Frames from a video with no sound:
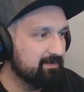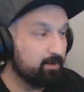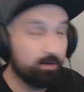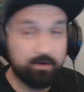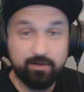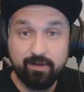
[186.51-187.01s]

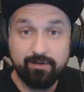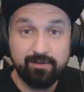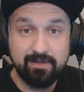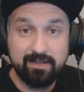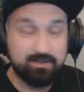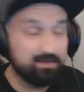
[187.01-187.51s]
Or another
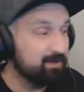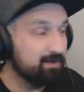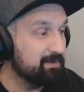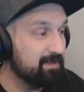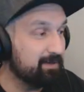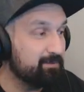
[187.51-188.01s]

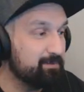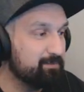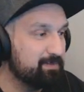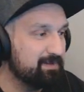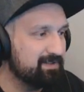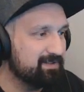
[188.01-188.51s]
legendary? That would
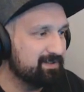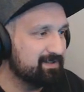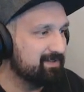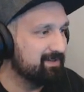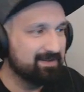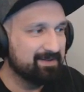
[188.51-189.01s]
be
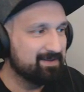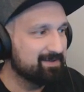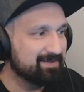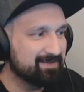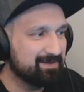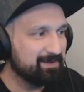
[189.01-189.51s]
just
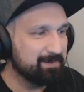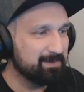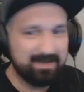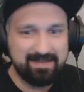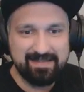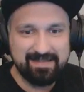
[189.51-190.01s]

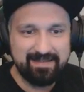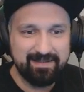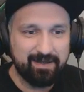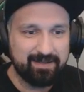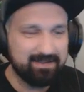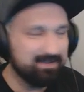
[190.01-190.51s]
crazy
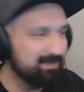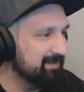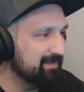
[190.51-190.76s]
lucky.